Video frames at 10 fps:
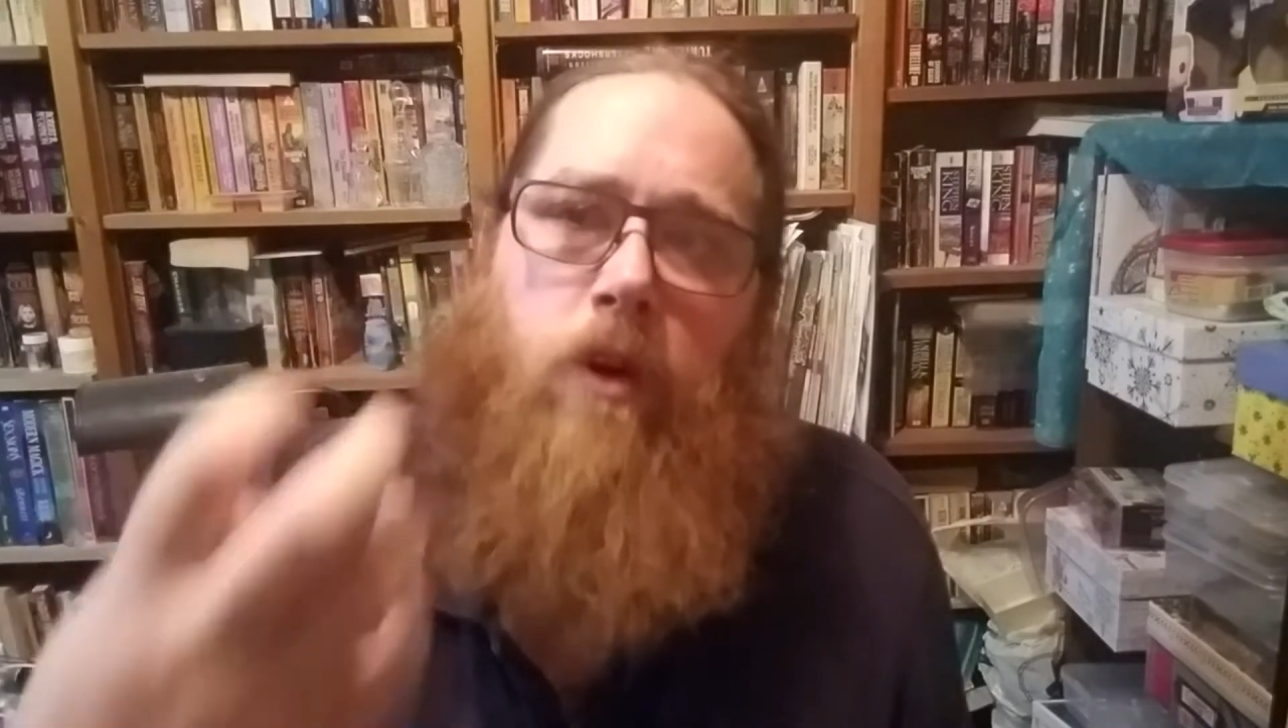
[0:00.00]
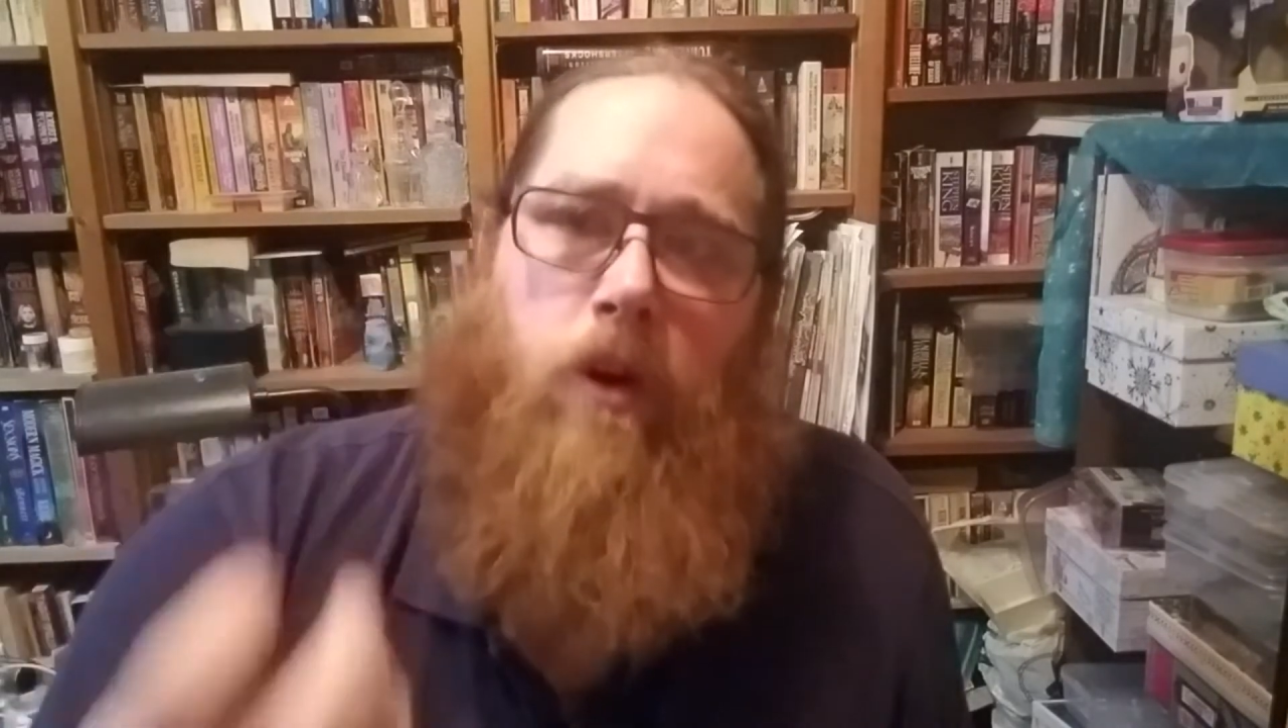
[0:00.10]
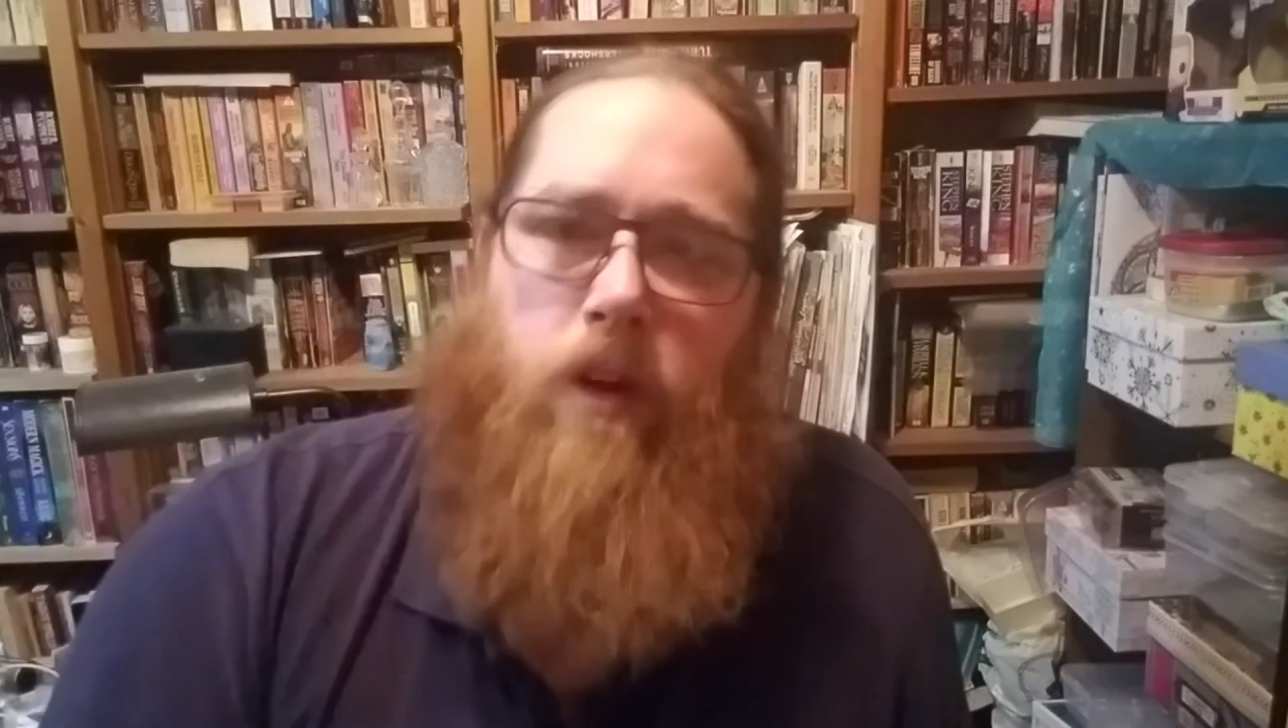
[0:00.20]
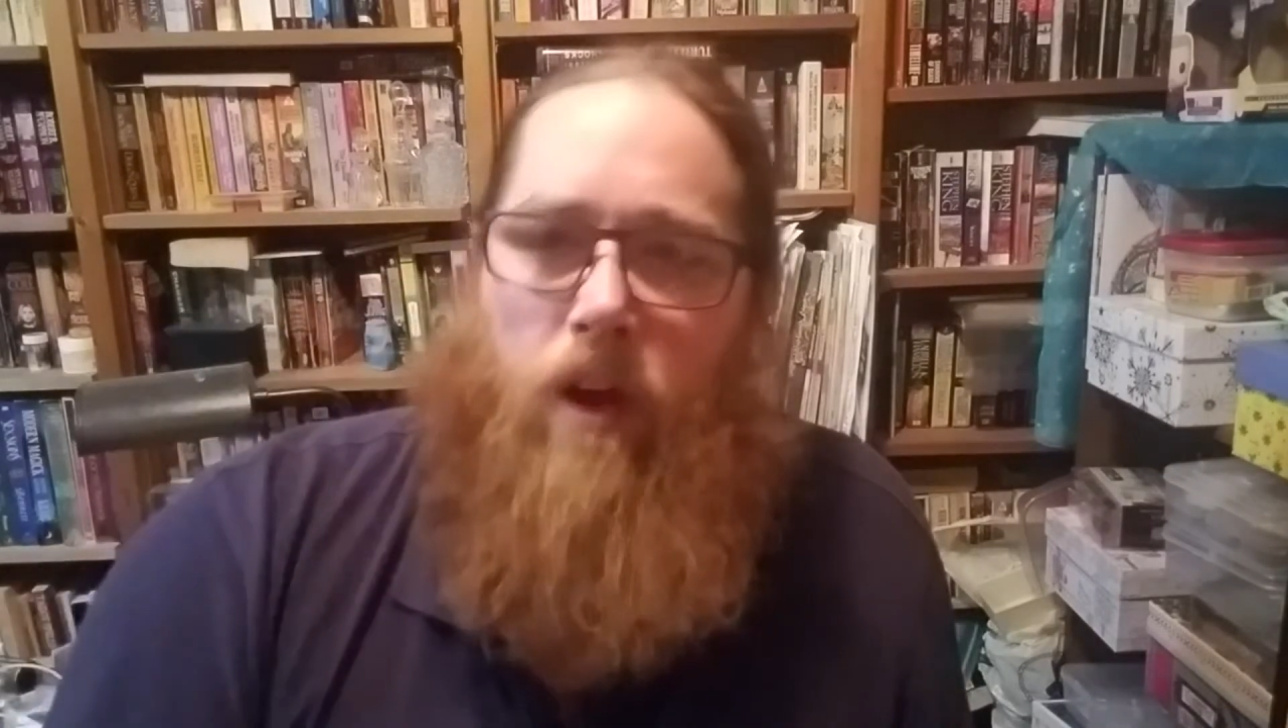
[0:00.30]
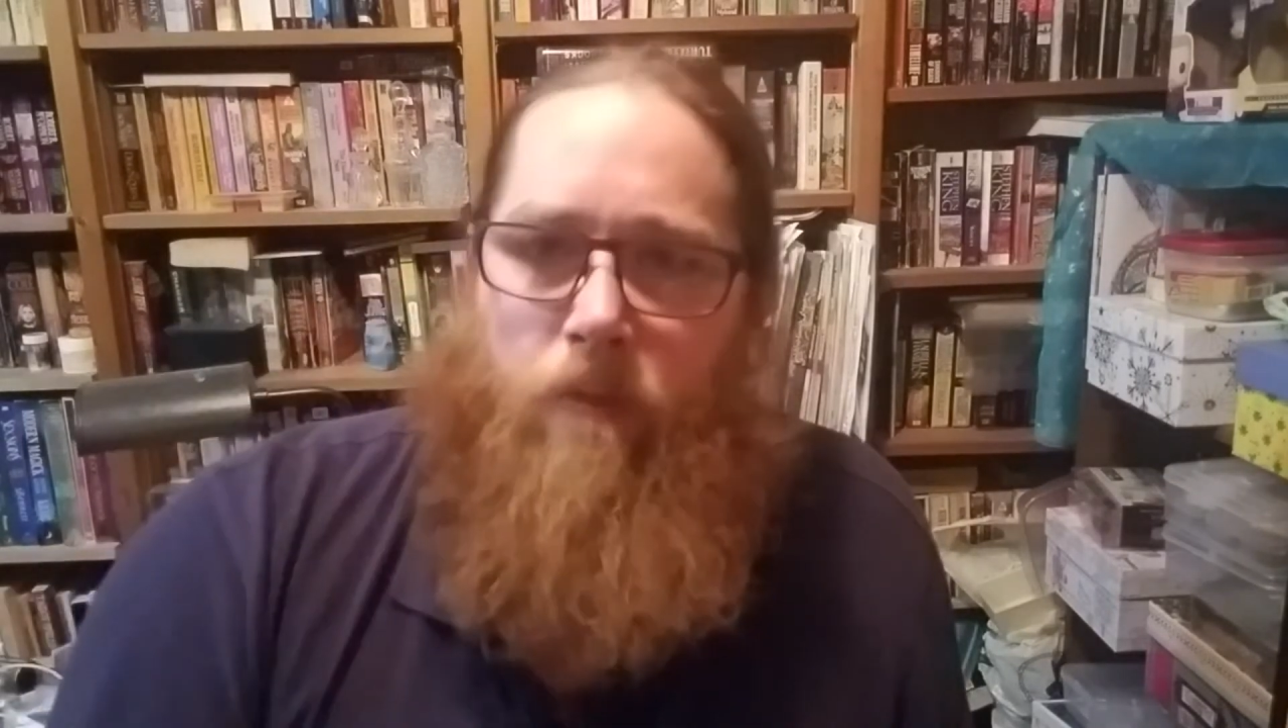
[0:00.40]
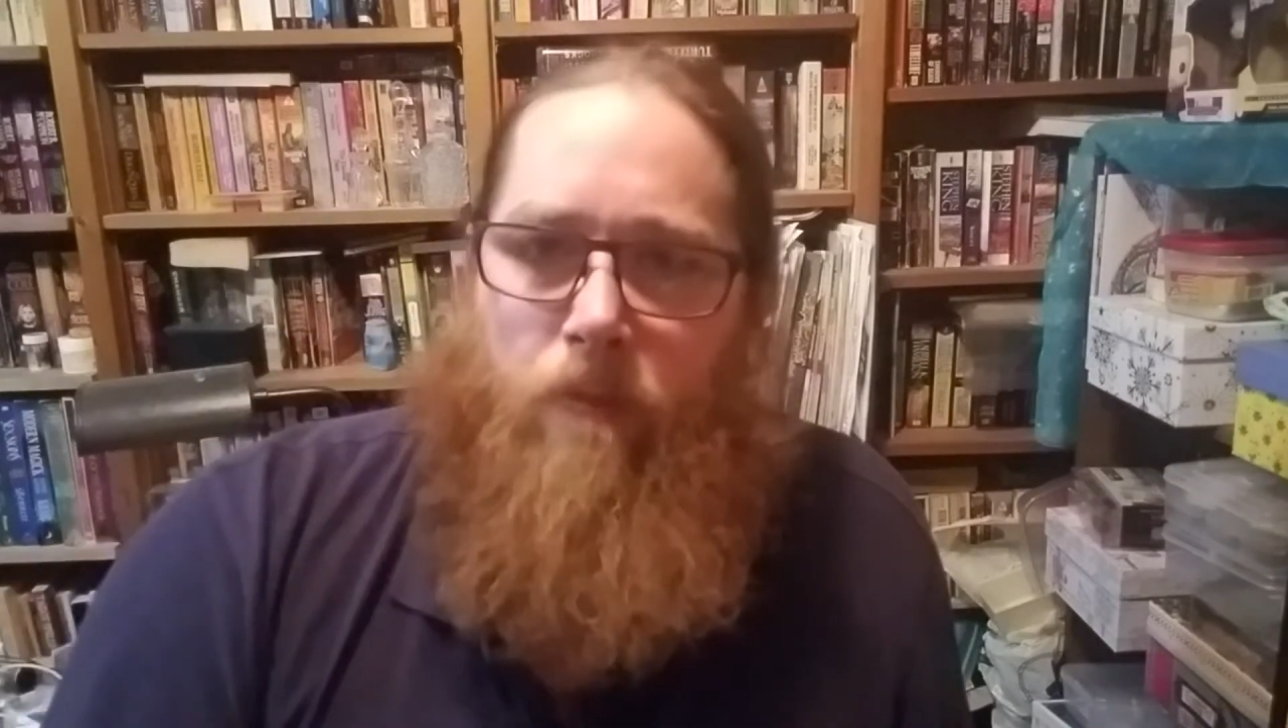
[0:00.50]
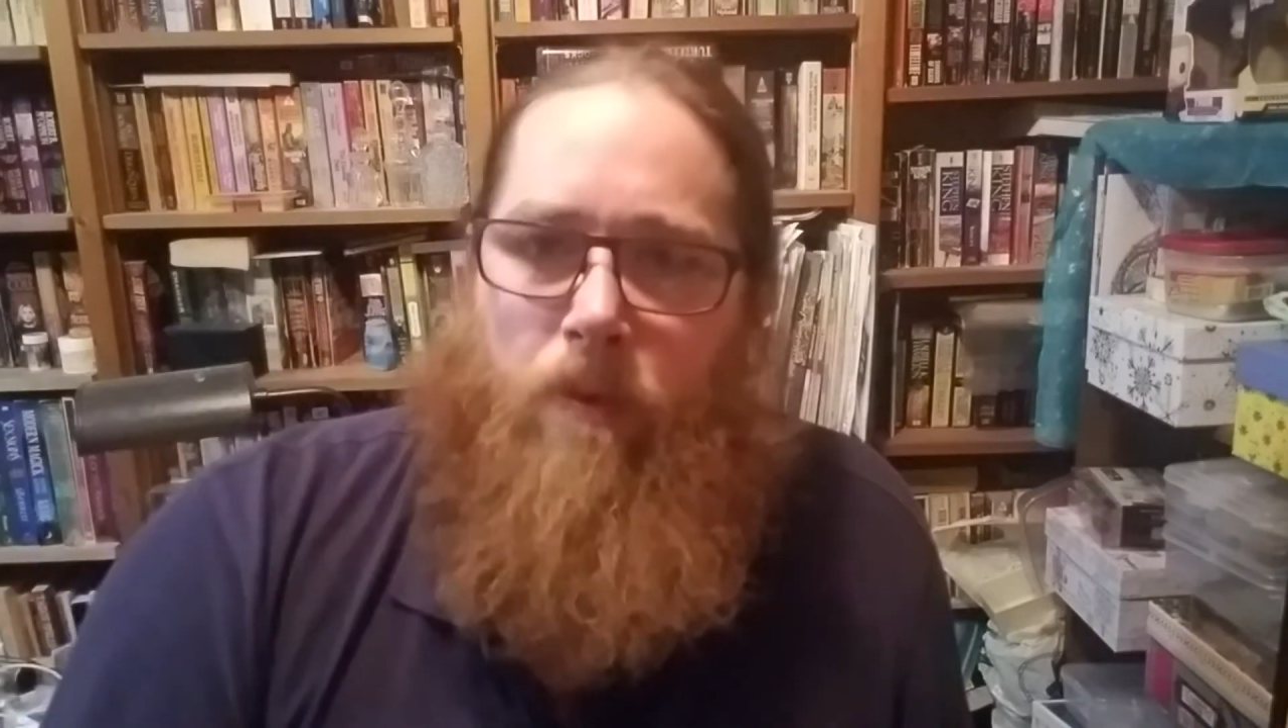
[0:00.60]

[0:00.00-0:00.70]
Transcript: cook and